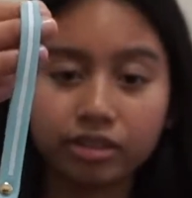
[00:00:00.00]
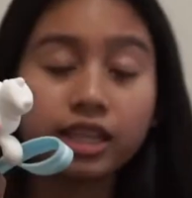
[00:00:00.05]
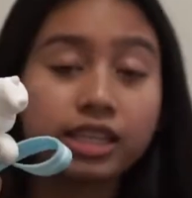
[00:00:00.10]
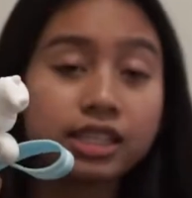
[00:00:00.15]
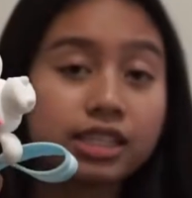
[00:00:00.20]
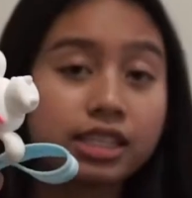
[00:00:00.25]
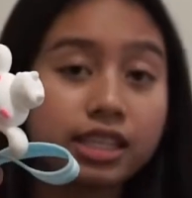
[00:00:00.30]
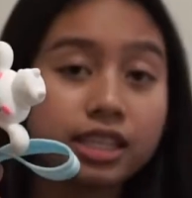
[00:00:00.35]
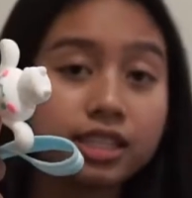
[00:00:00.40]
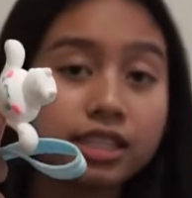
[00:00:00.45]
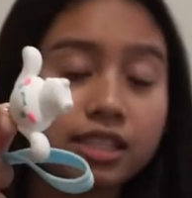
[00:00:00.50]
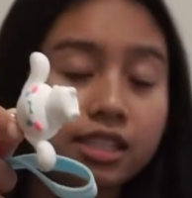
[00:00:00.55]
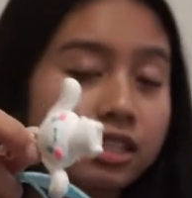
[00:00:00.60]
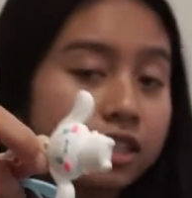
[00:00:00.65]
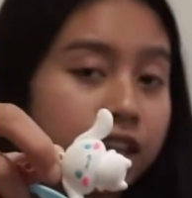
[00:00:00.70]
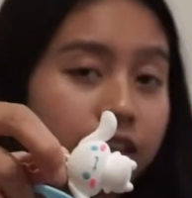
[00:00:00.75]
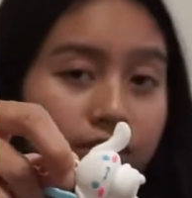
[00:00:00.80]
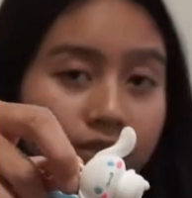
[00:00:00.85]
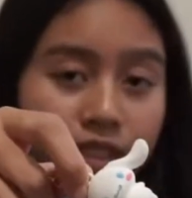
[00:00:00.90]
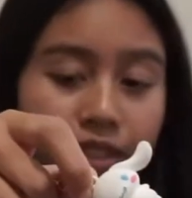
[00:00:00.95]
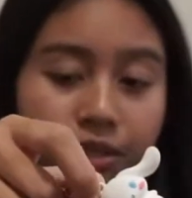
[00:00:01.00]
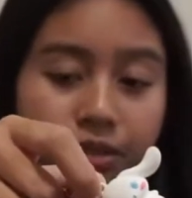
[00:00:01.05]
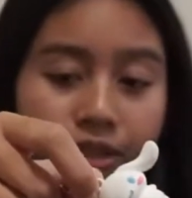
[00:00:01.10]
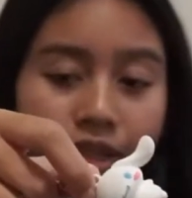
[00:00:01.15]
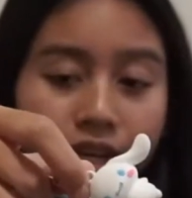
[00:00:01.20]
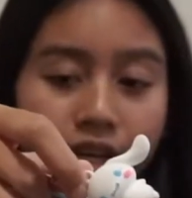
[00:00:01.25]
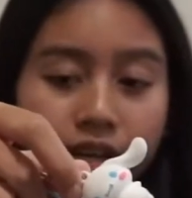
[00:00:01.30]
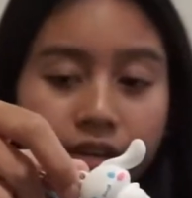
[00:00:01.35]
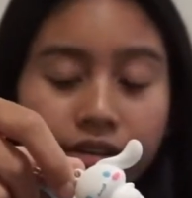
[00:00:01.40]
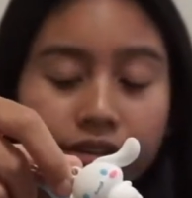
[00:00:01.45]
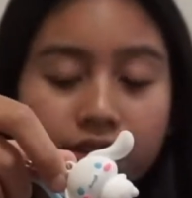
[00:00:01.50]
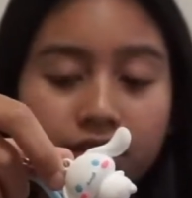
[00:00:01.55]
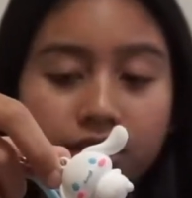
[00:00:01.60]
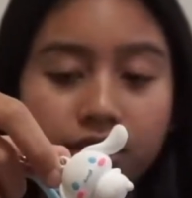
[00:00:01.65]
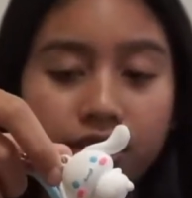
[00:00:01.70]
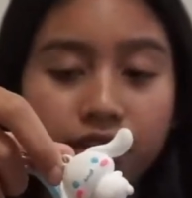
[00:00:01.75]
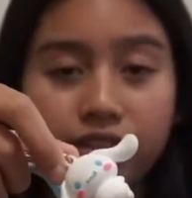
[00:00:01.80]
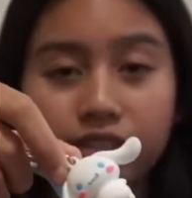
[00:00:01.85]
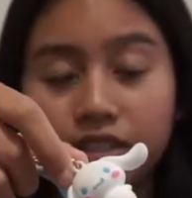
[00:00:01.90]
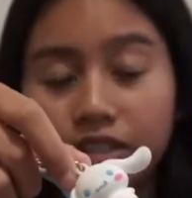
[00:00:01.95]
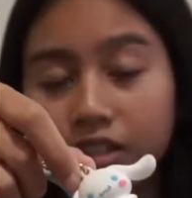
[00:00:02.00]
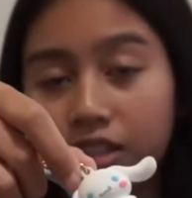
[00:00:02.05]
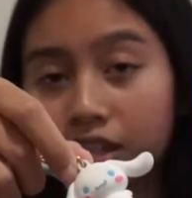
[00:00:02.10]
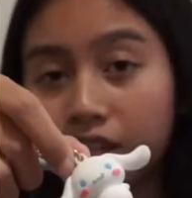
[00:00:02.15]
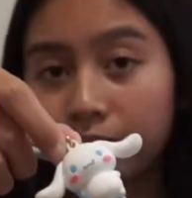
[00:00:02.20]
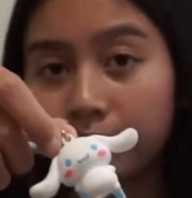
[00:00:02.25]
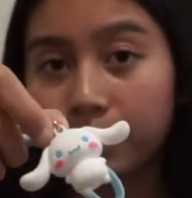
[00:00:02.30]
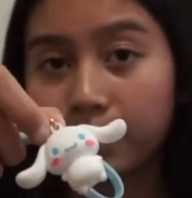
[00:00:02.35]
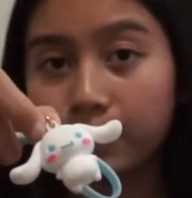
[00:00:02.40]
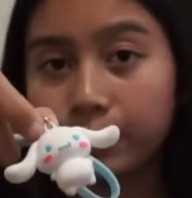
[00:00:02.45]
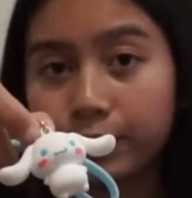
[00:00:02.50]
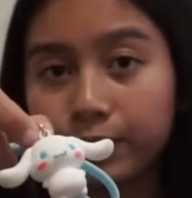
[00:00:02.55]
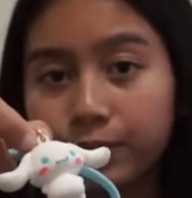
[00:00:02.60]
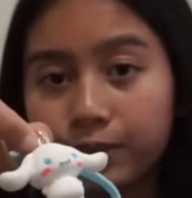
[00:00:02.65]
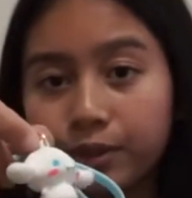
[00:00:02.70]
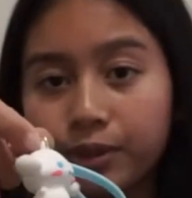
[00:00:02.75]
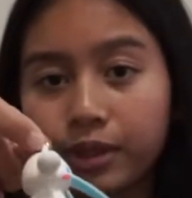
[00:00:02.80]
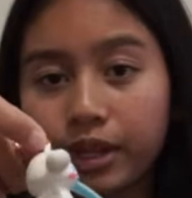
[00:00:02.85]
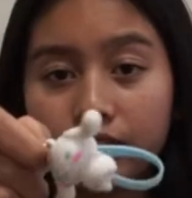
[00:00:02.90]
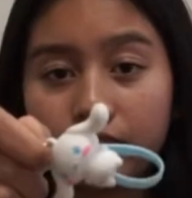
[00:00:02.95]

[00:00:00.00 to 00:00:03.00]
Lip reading: This is the Sanrio character Cinamoroll.